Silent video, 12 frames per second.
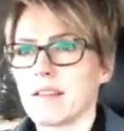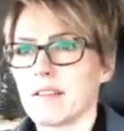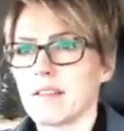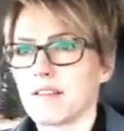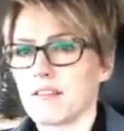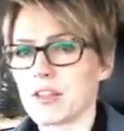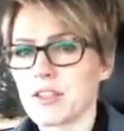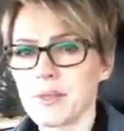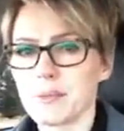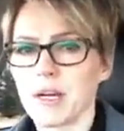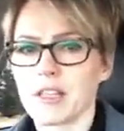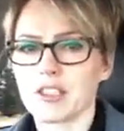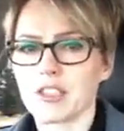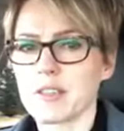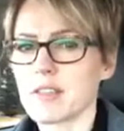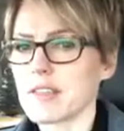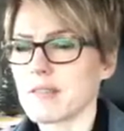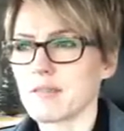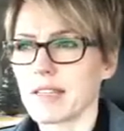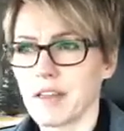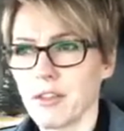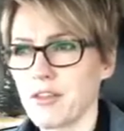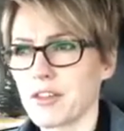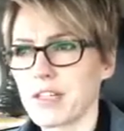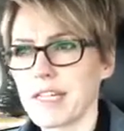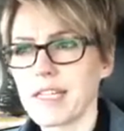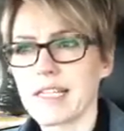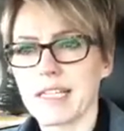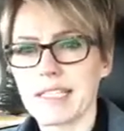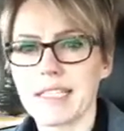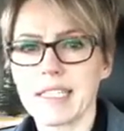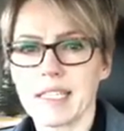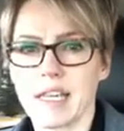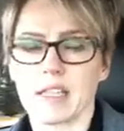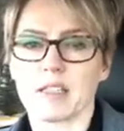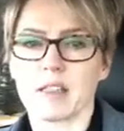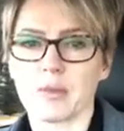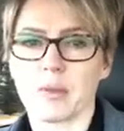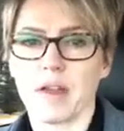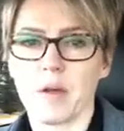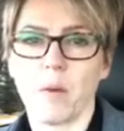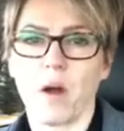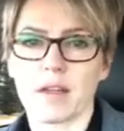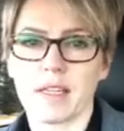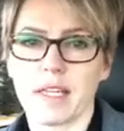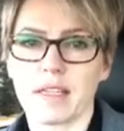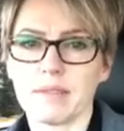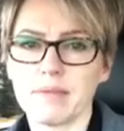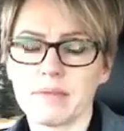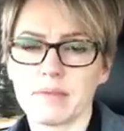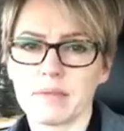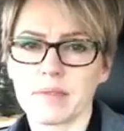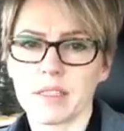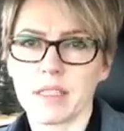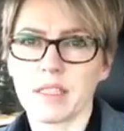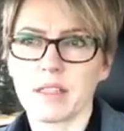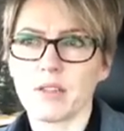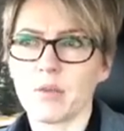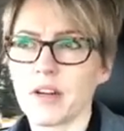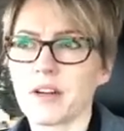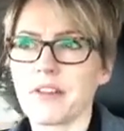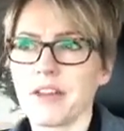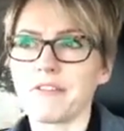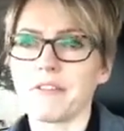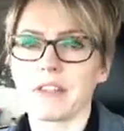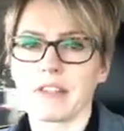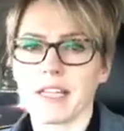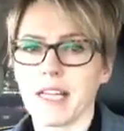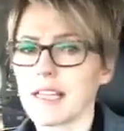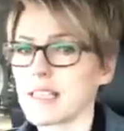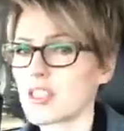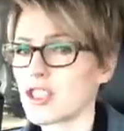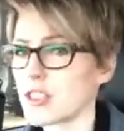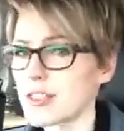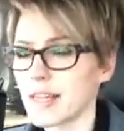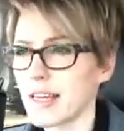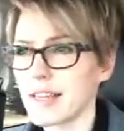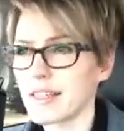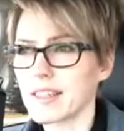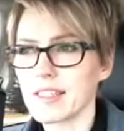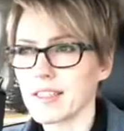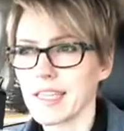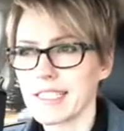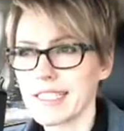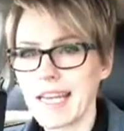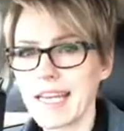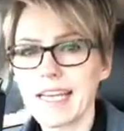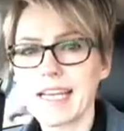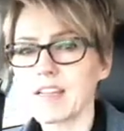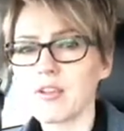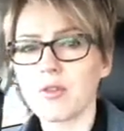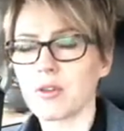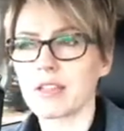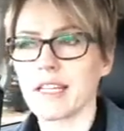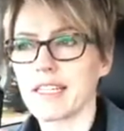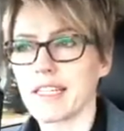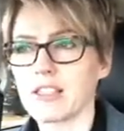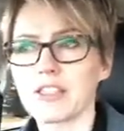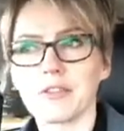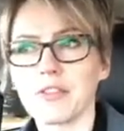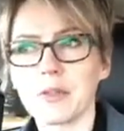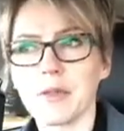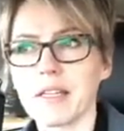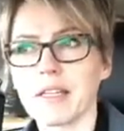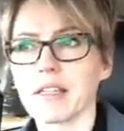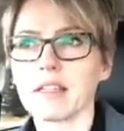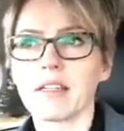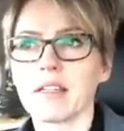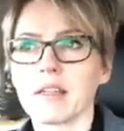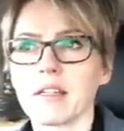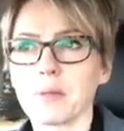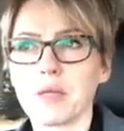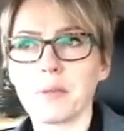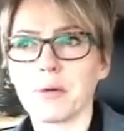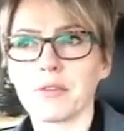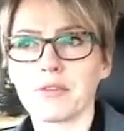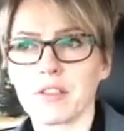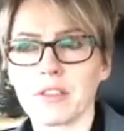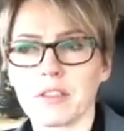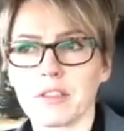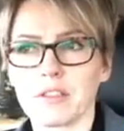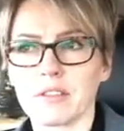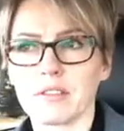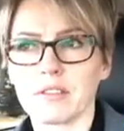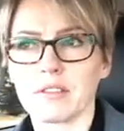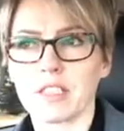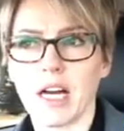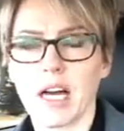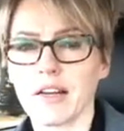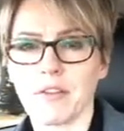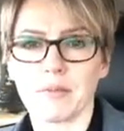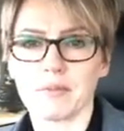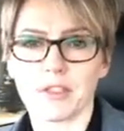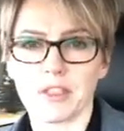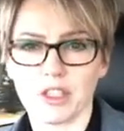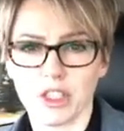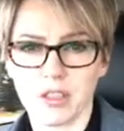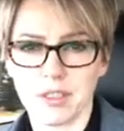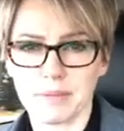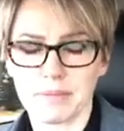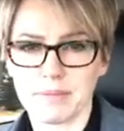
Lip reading: First impressions, like 30 to 60 seconds when they walk in, what are they feeling? And it's like dating or like interviewing people to hire them for a job.